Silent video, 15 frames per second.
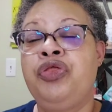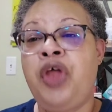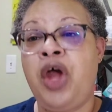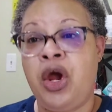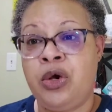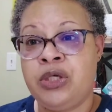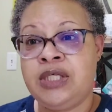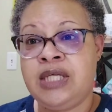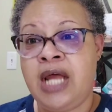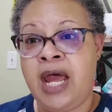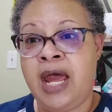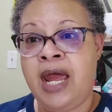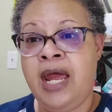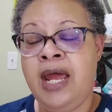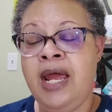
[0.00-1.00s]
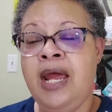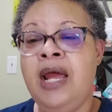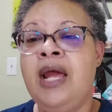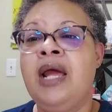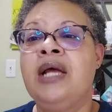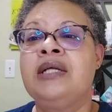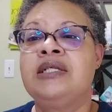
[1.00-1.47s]
Thursday,
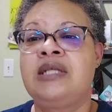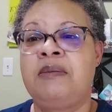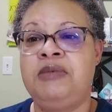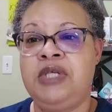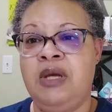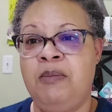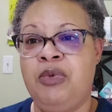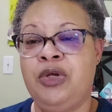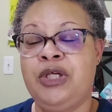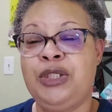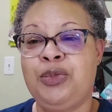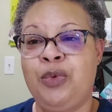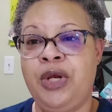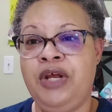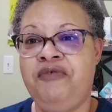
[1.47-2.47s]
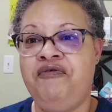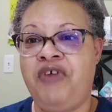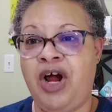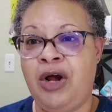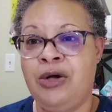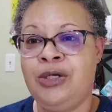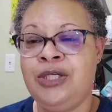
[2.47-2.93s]
September the
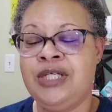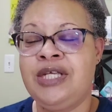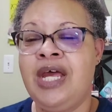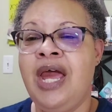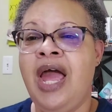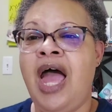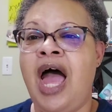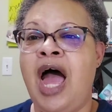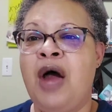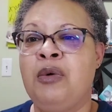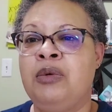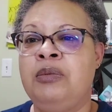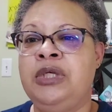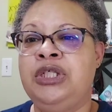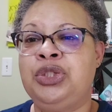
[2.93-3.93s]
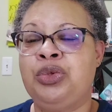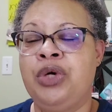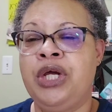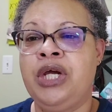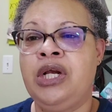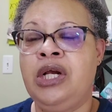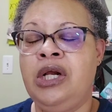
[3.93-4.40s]
21st. I will be
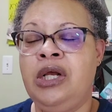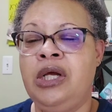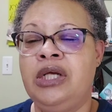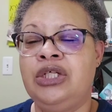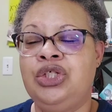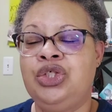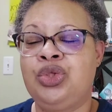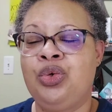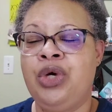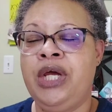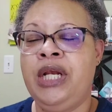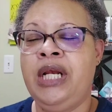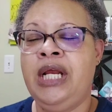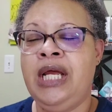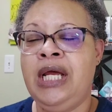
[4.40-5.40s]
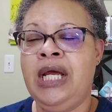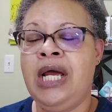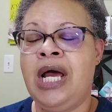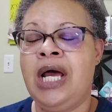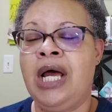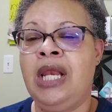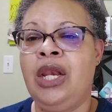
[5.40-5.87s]
joining, joining
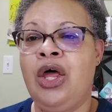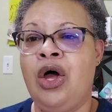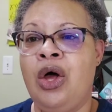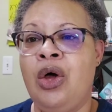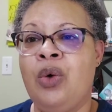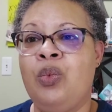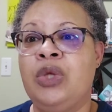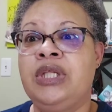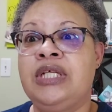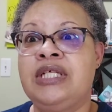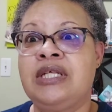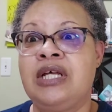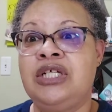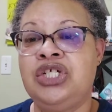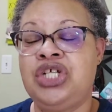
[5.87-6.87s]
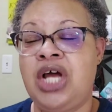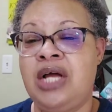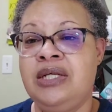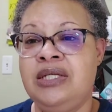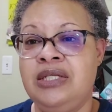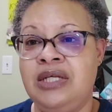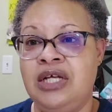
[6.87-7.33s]
along with the
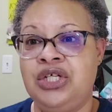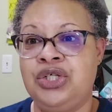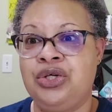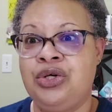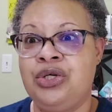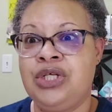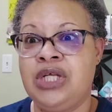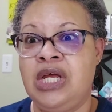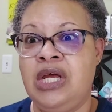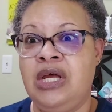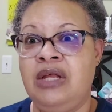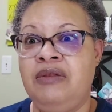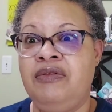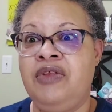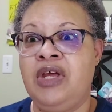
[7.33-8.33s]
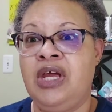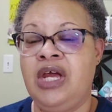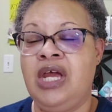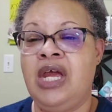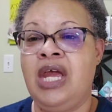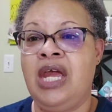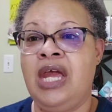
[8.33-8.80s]
Sunshine Stitchers in
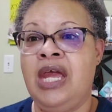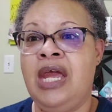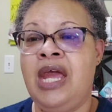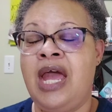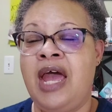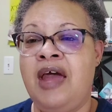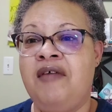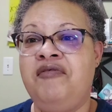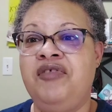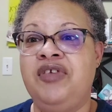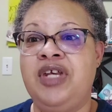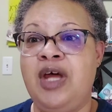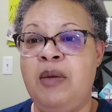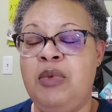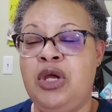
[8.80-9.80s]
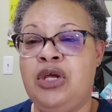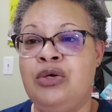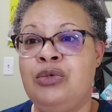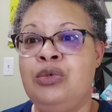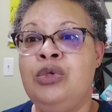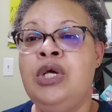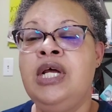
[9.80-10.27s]
the
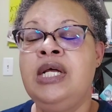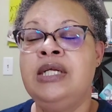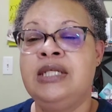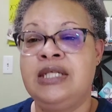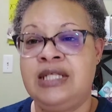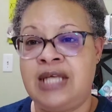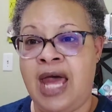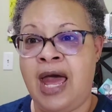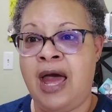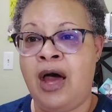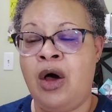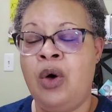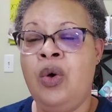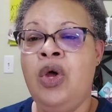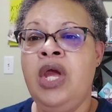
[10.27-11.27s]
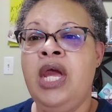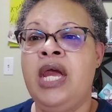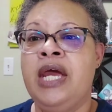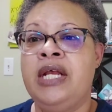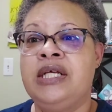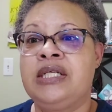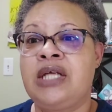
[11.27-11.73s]
EFW SAL.
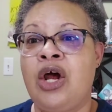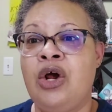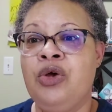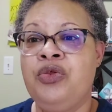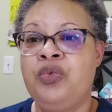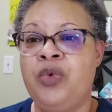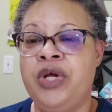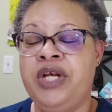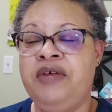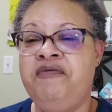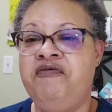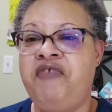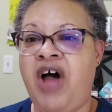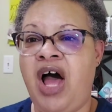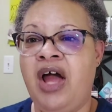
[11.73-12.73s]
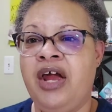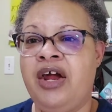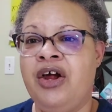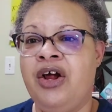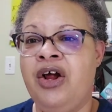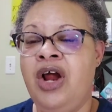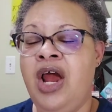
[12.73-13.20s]
It is Earth, Wind, and
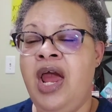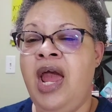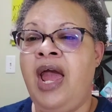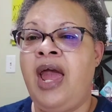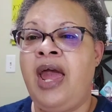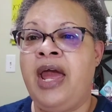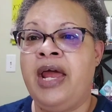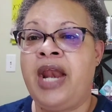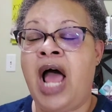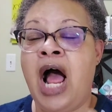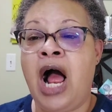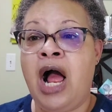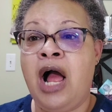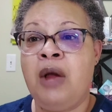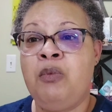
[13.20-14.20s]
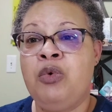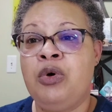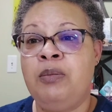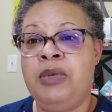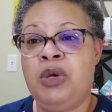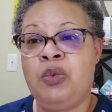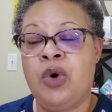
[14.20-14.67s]
Fire. And I
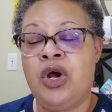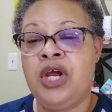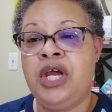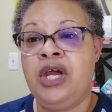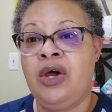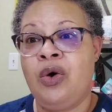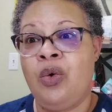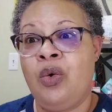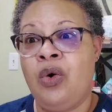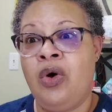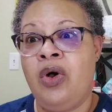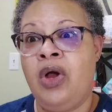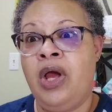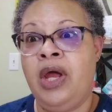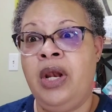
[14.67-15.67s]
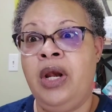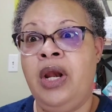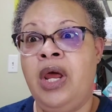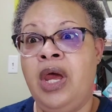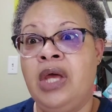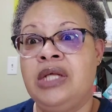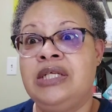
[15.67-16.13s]
will be working
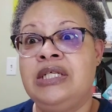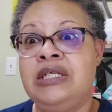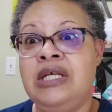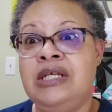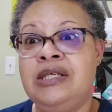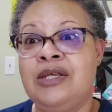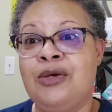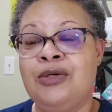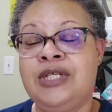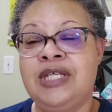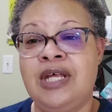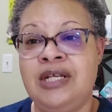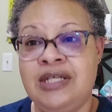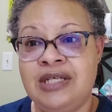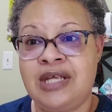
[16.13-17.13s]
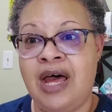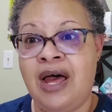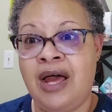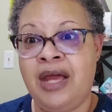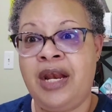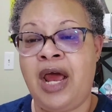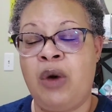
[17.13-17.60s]
on Seasonal Sun
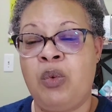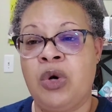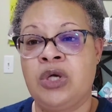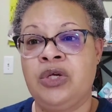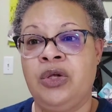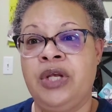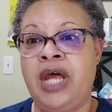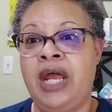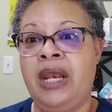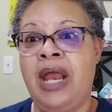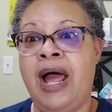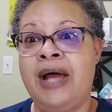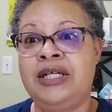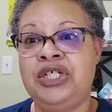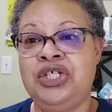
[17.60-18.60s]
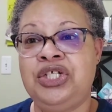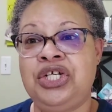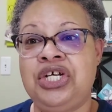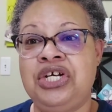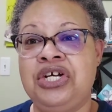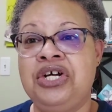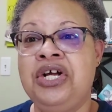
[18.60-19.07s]
Sign. I worked on that last
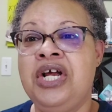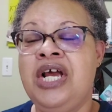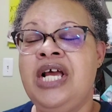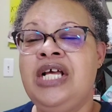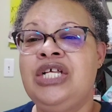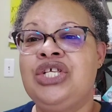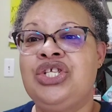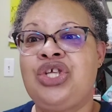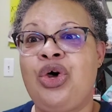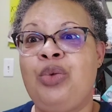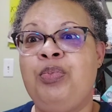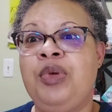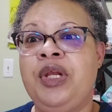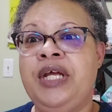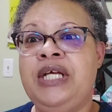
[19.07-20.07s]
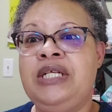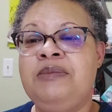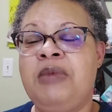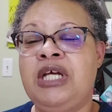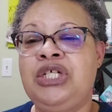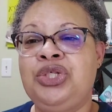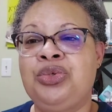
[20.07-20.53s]
year. So please
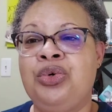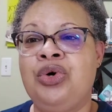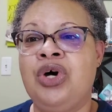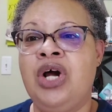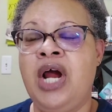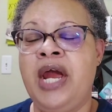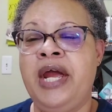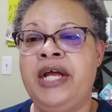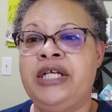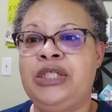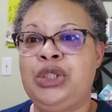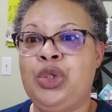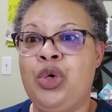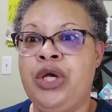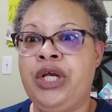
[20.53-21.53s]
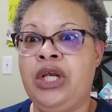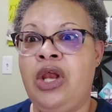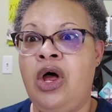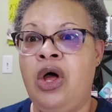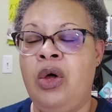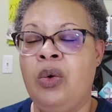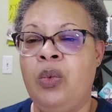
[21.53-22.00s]
make sure and join
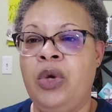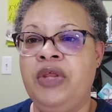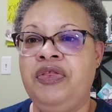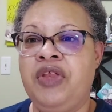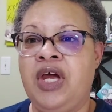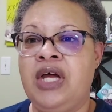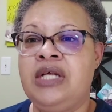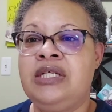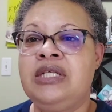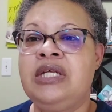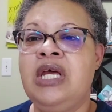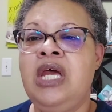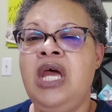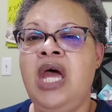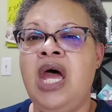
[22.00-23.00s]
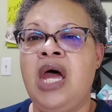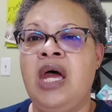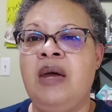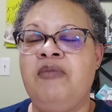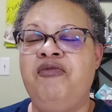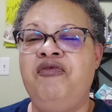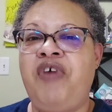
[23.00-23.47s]
along with us.
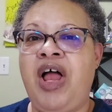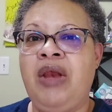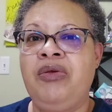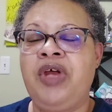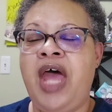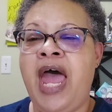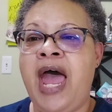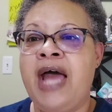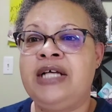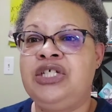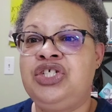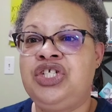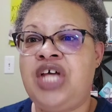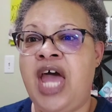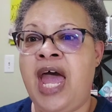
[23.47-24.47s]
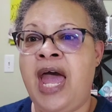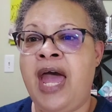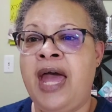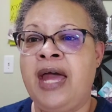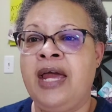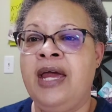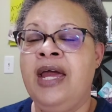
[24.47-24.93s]
Um, follow the
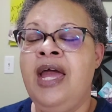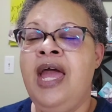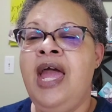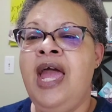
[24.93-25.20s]
hashtag,